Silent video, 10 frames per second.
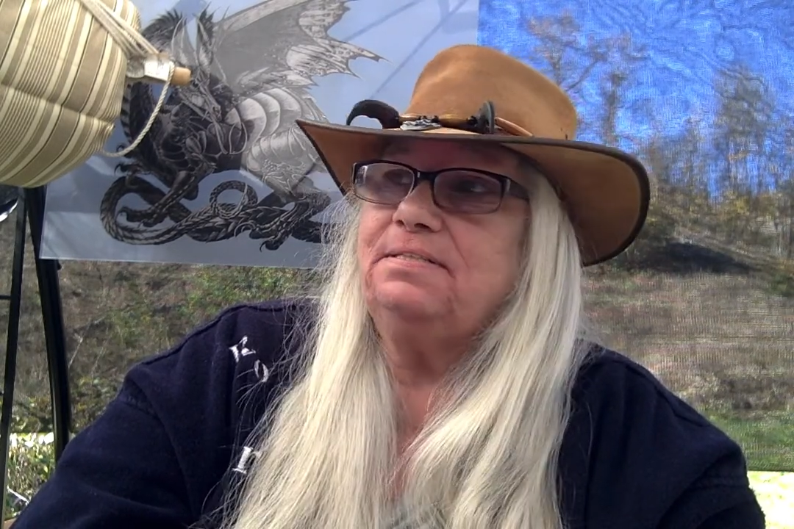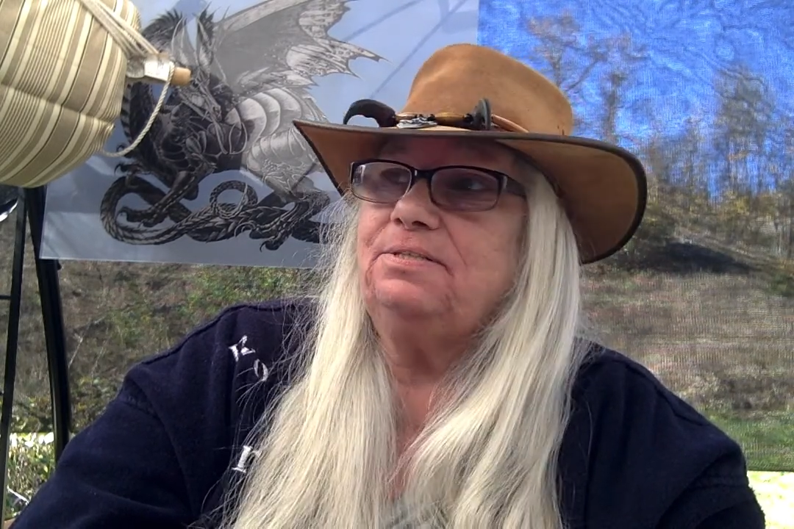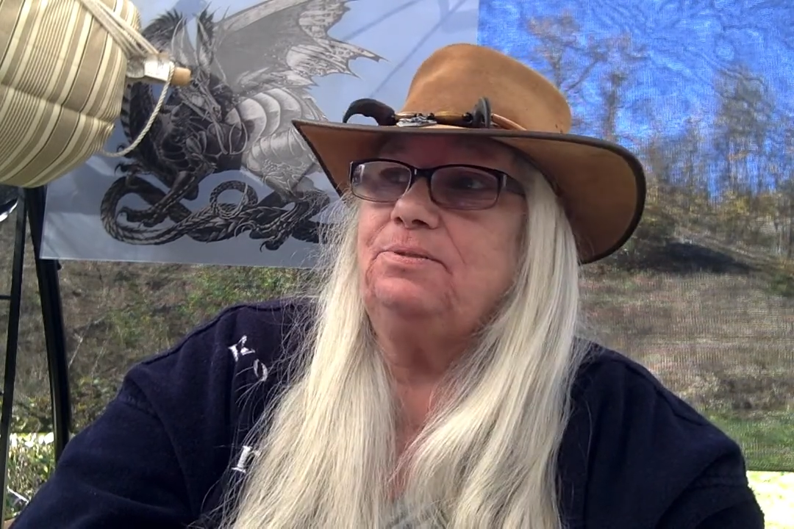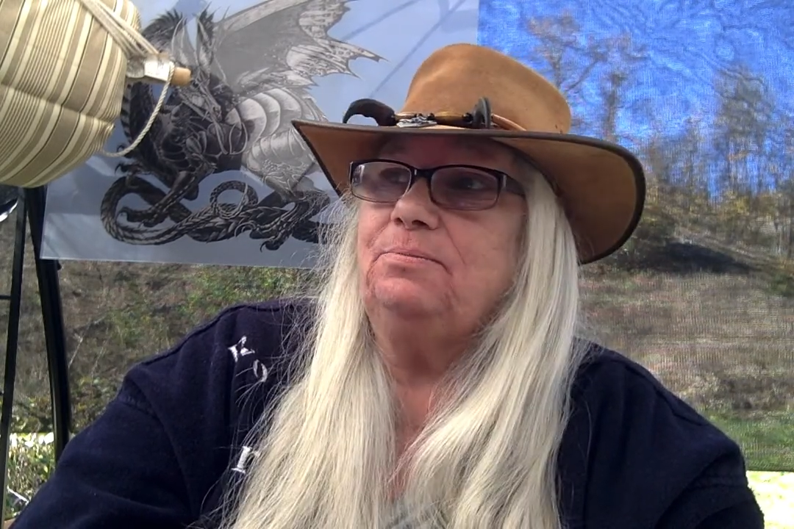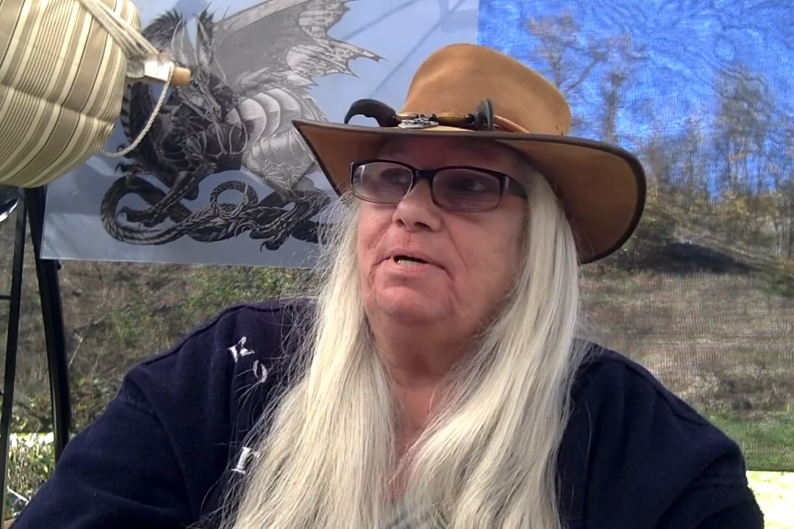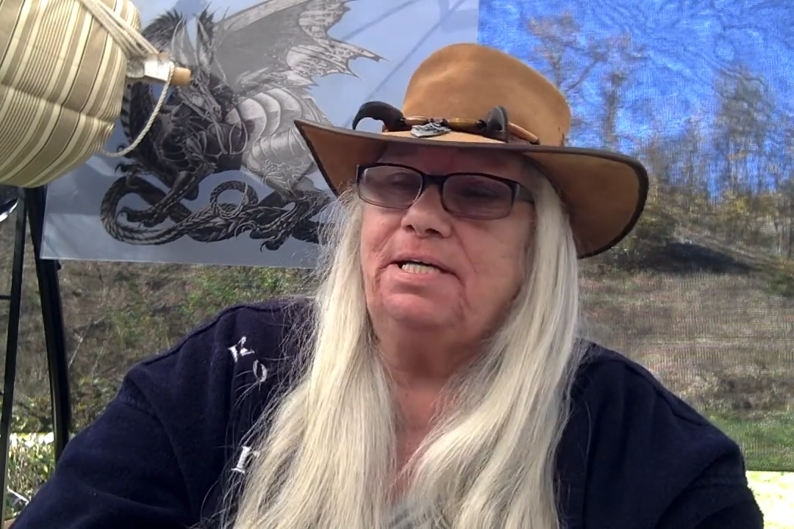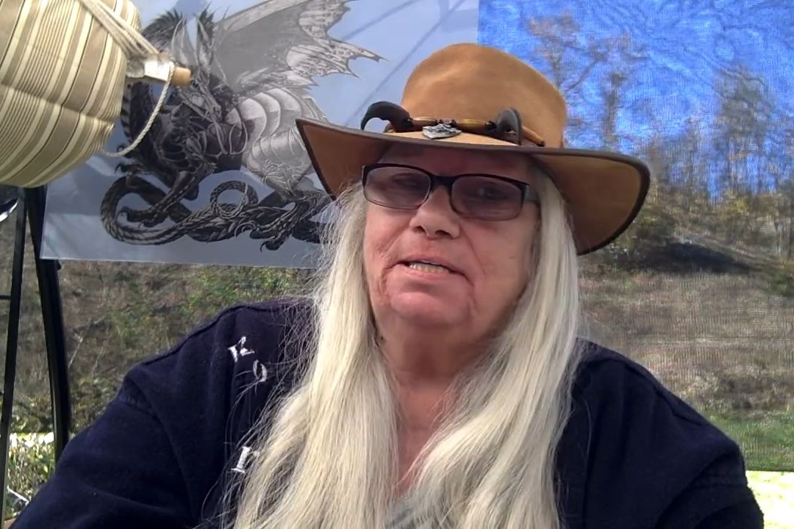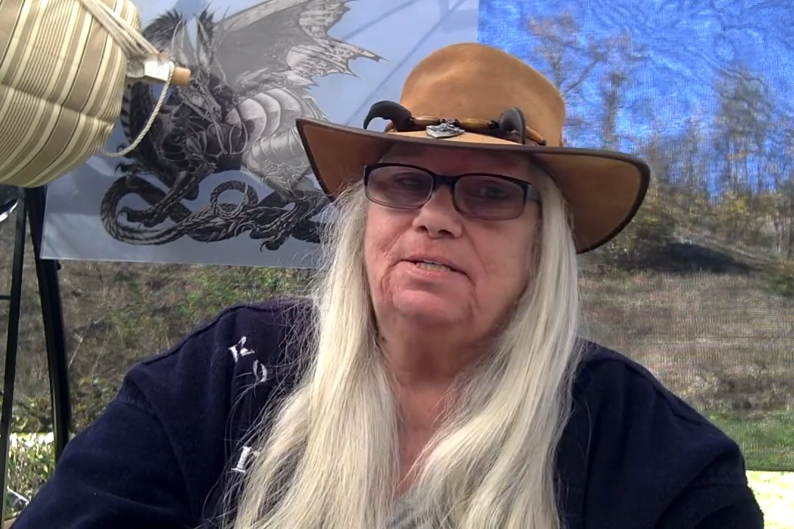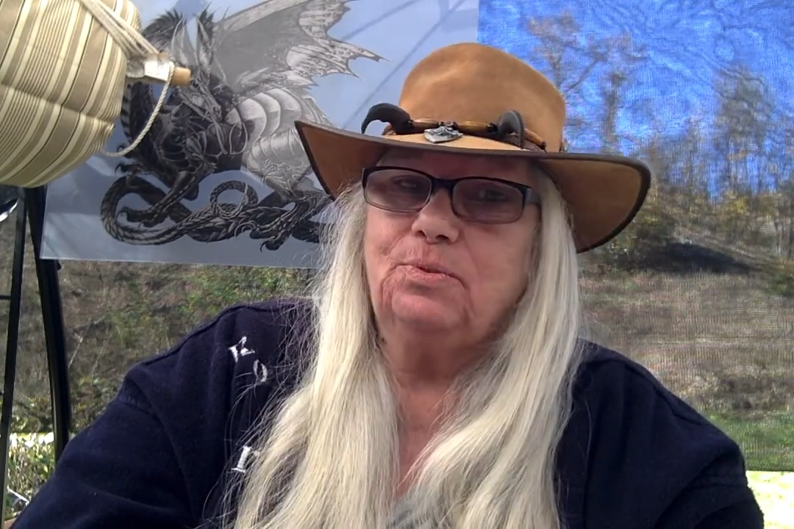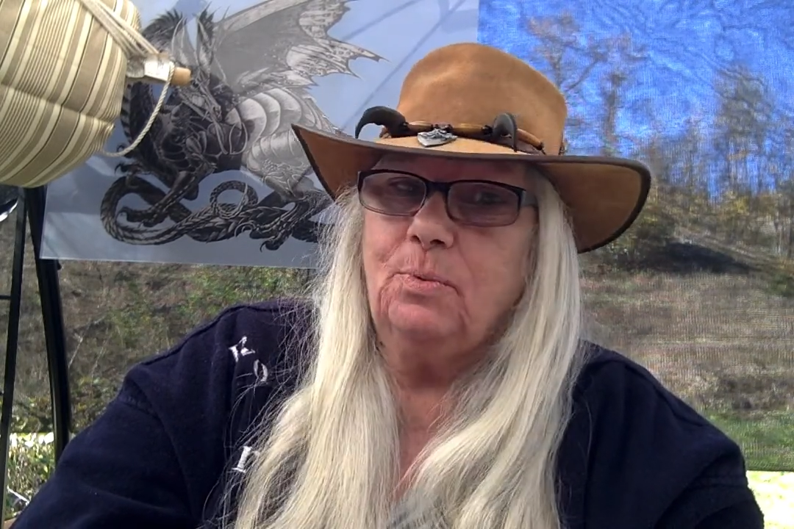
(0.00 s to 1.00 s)
to make
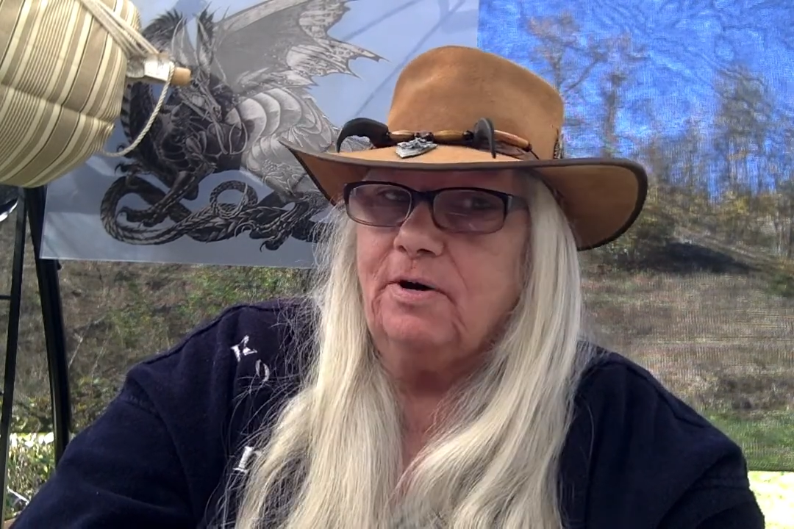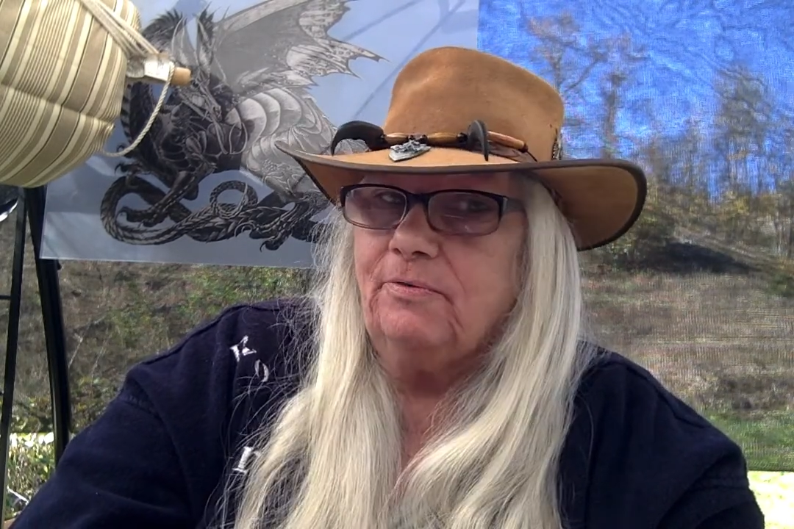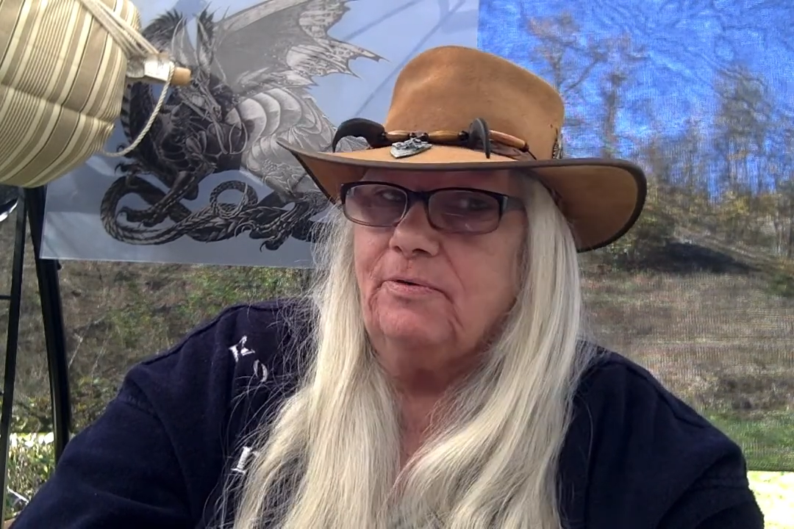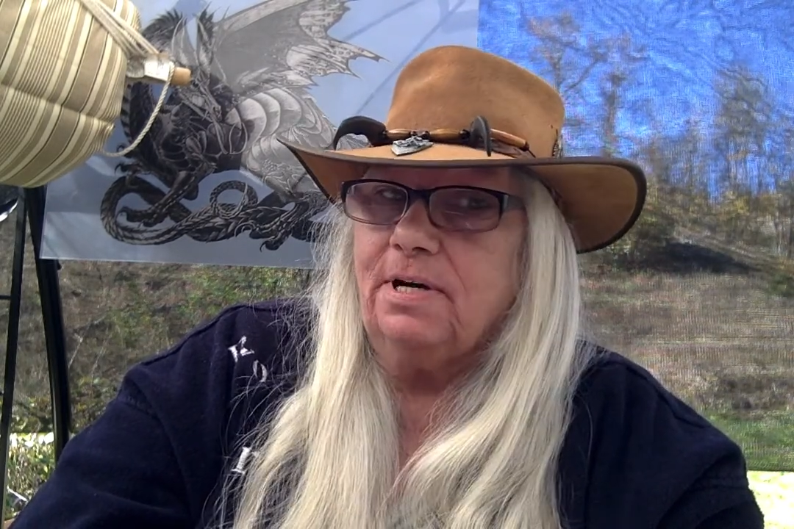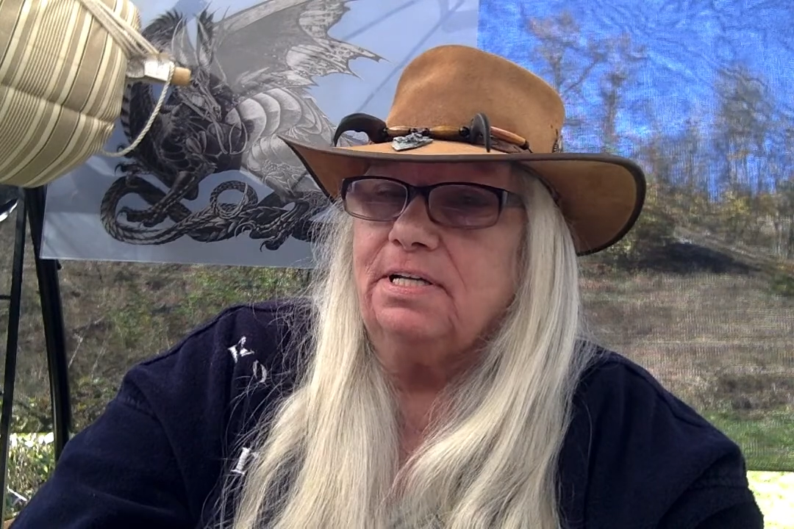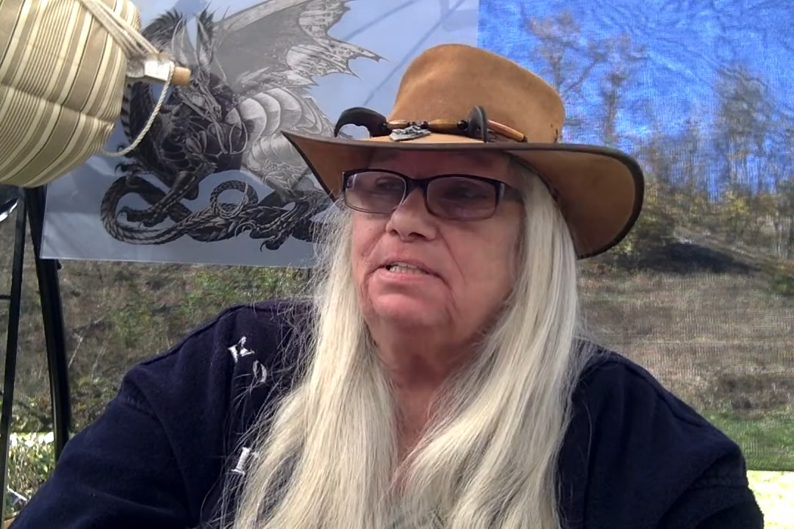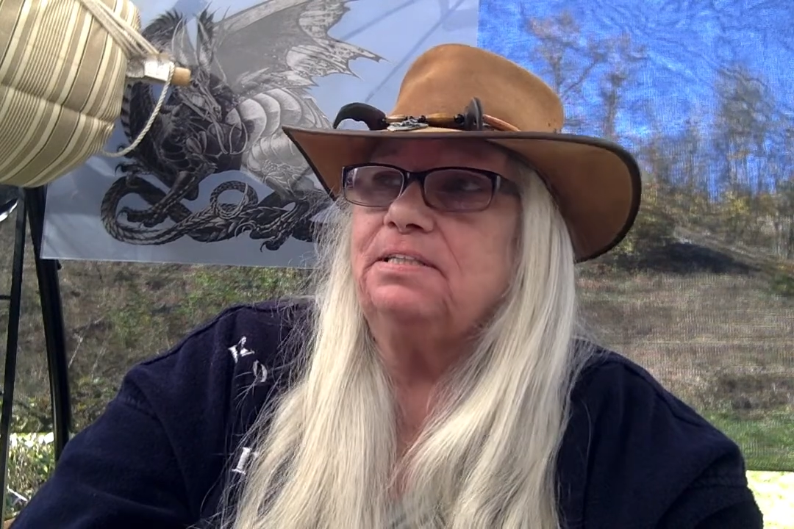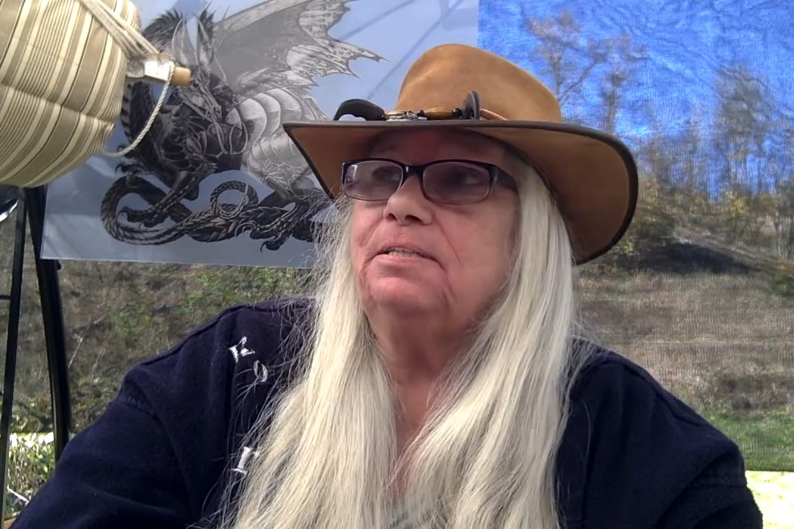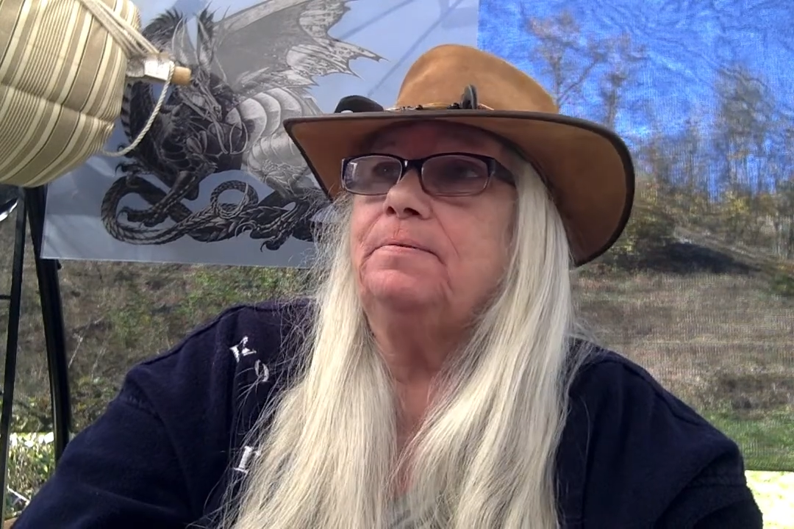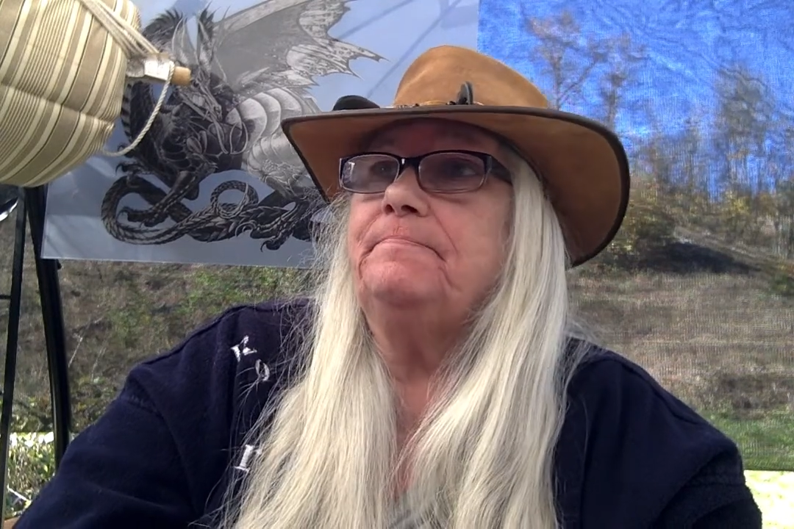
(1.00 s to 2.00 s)
things work for us